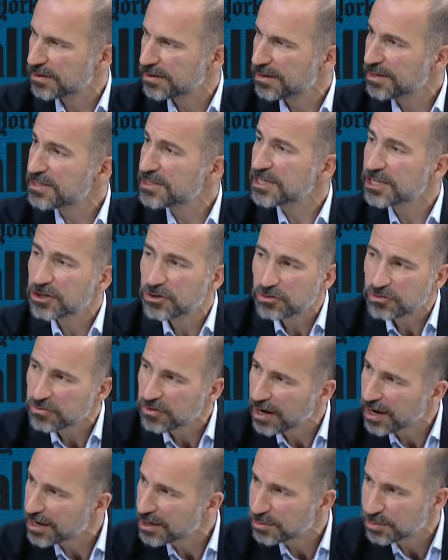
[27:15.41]
It's an
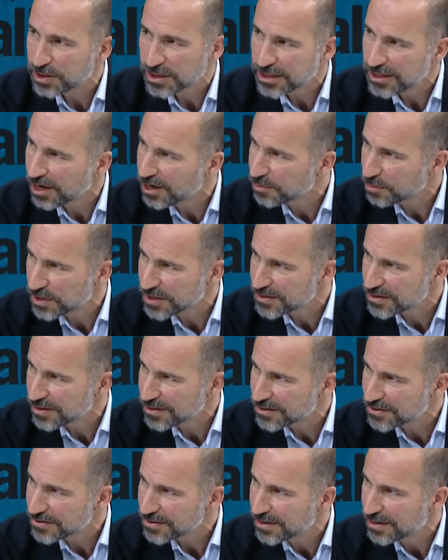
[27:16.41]
incredibly young
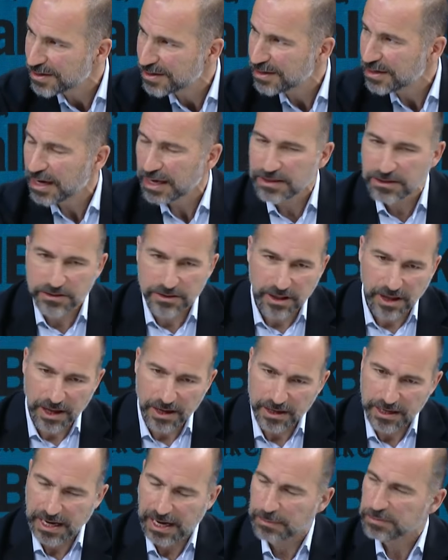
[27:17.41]
business. And there's a lot
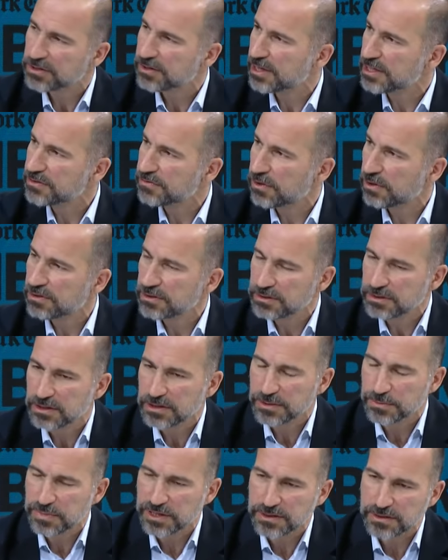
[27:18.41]
of capital that's fallen into
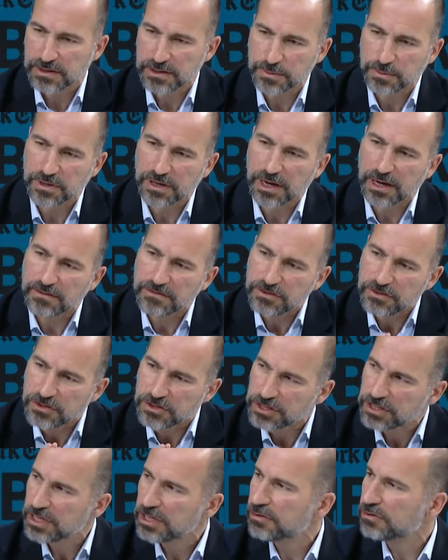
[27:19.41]
this business, but I have
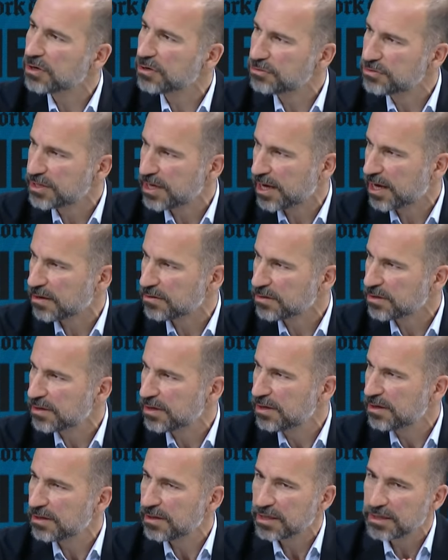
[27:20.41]
zero doubt
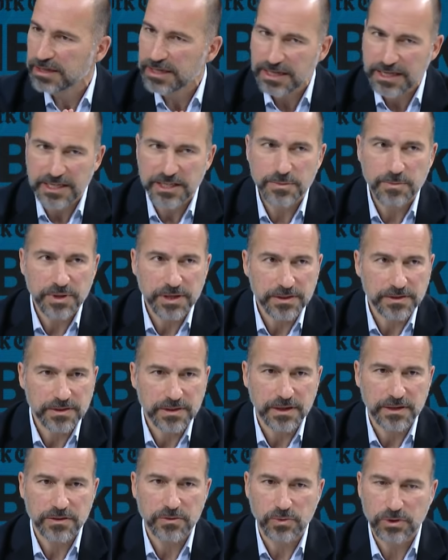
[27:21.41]
that the Eats
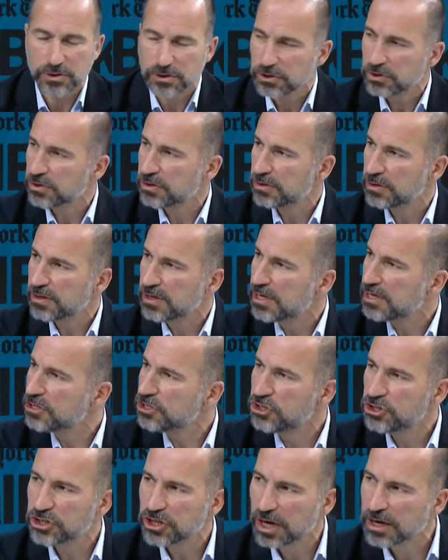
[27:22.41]
business will turn
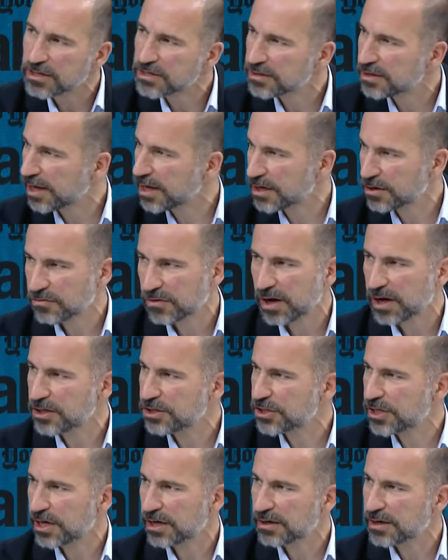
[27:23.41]
just like
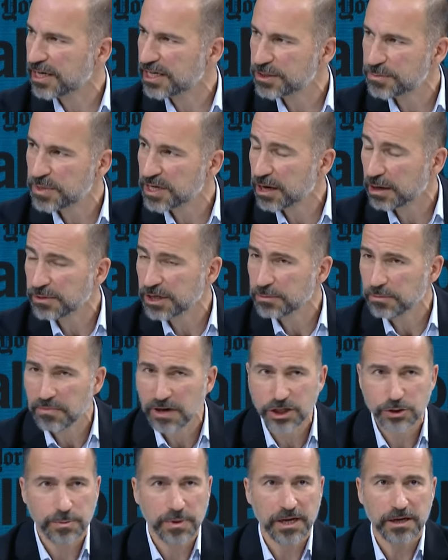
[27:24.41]
rideshare. It's becoming a
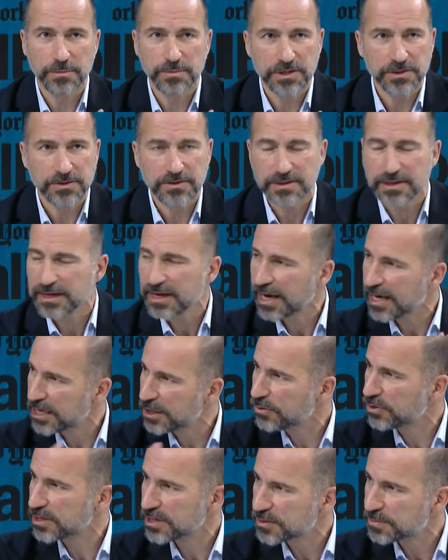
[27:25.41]
much better business than
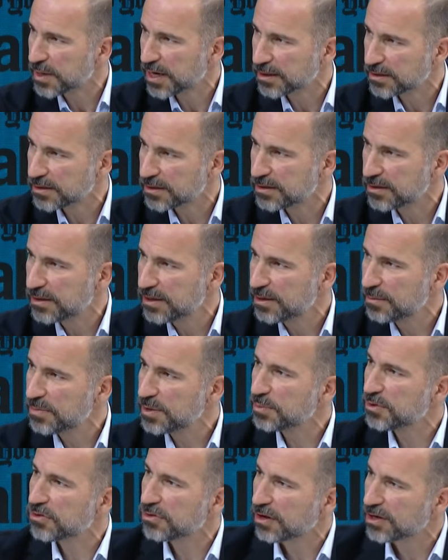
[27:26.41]
anyone expected.
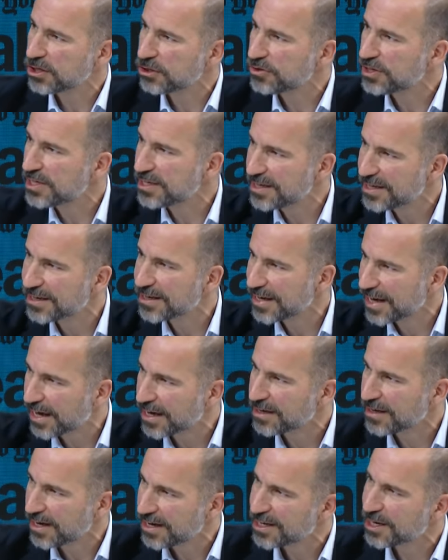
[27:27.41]
People thought you needed
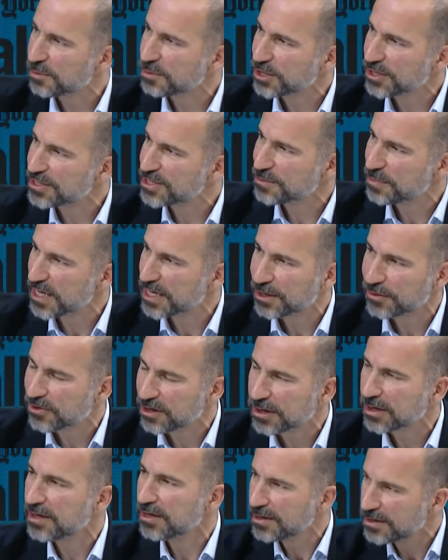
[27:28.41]
AWS to make it
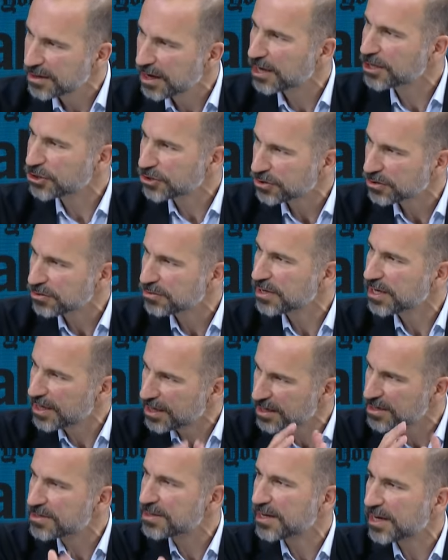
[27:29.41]
work. Not true.
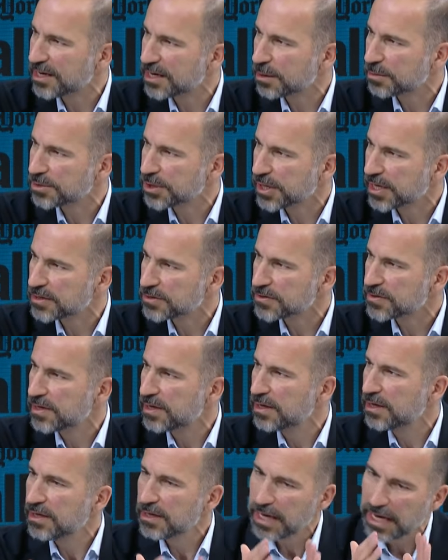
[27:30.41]
It is the AWS.
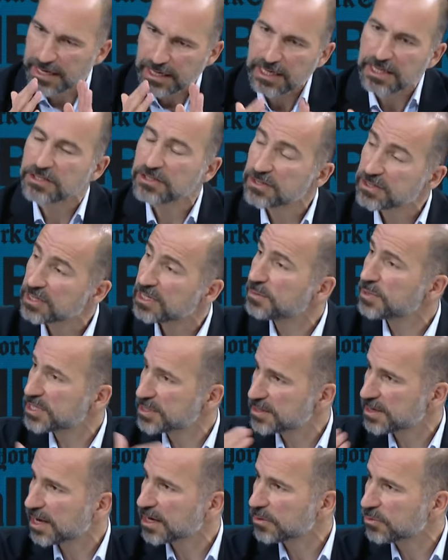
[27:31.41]
And Eats is going to be a
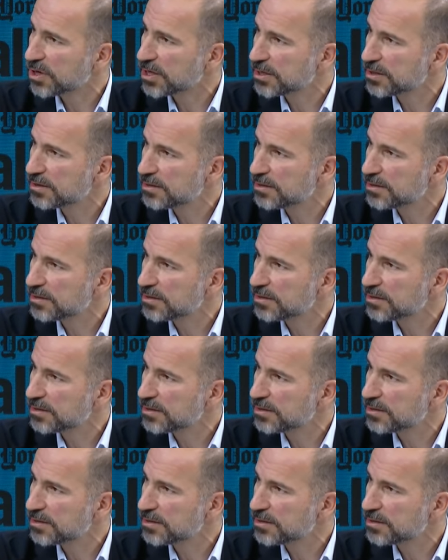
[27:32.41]
second one.